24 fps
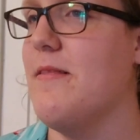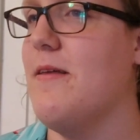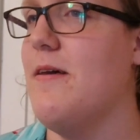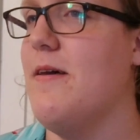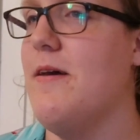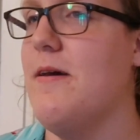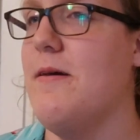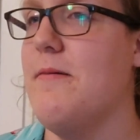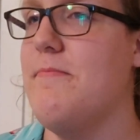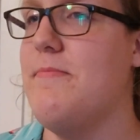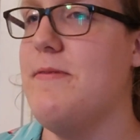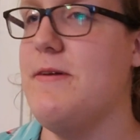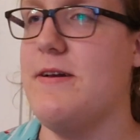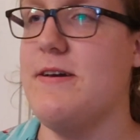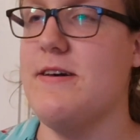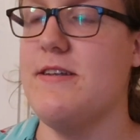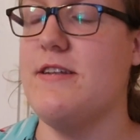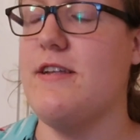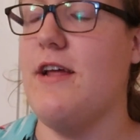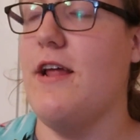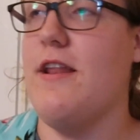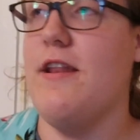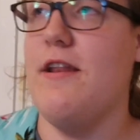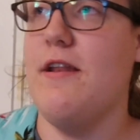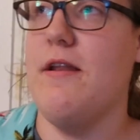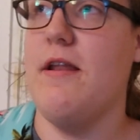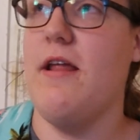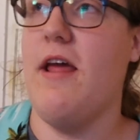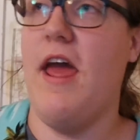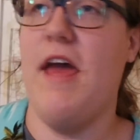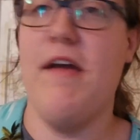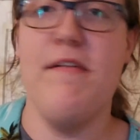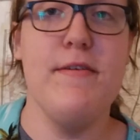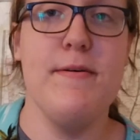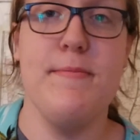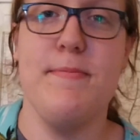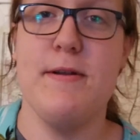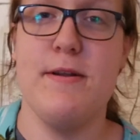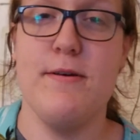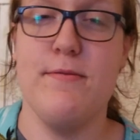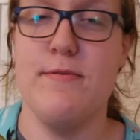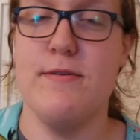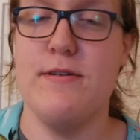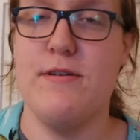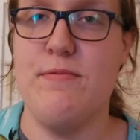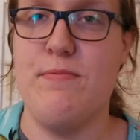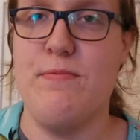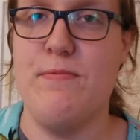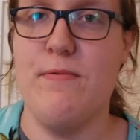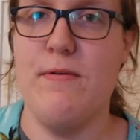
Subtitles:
Because nobody was